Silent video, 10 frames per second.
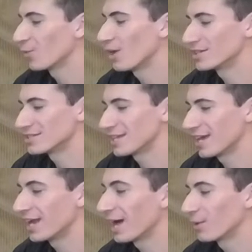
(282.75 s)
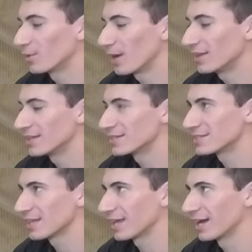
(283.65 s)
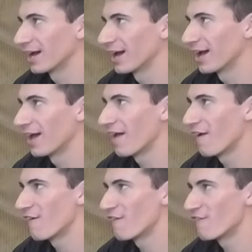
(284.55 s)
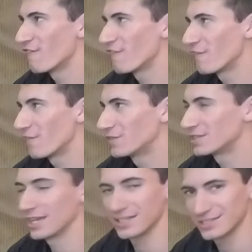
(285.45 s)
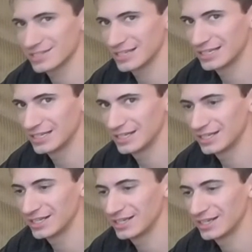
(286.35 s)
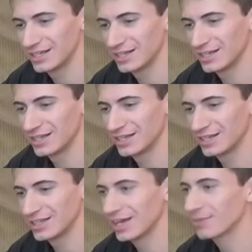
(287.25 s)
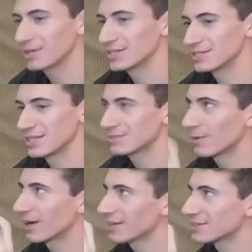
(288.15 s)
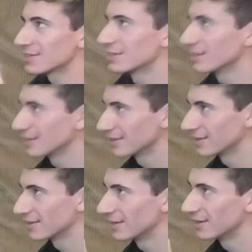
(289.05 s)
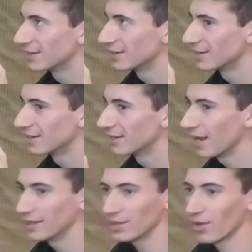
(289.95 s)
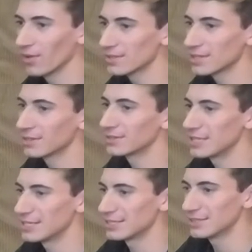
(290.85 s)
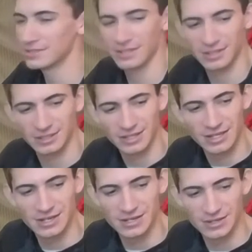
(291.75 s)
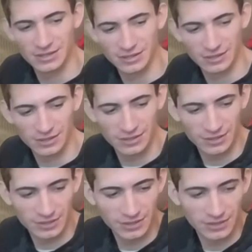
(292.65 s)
of 1 to 10, I would rate this like a 6. A 6? Yeah, because this works. And the goals are decent. That's like one part of the game.